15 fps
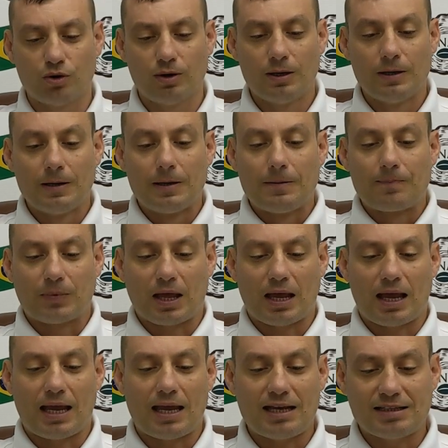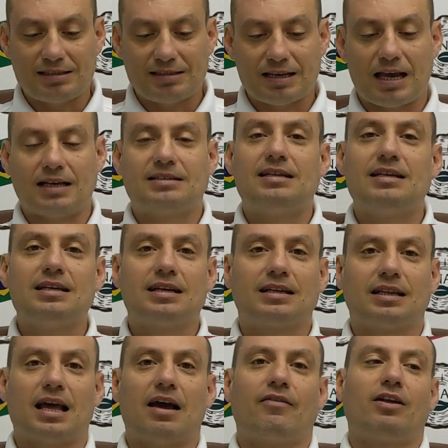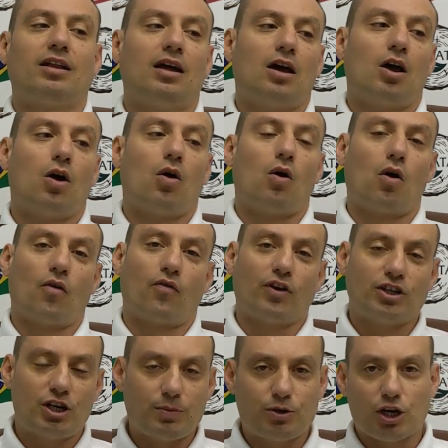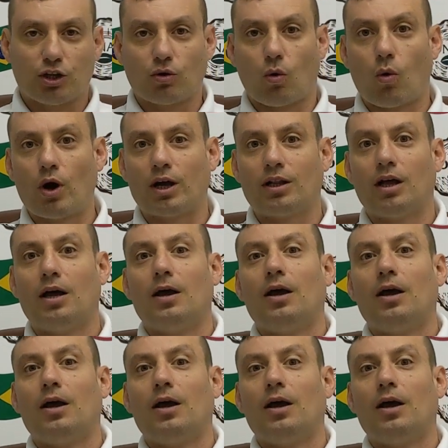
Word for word: Uh, it's acidic level of Egyptian oil.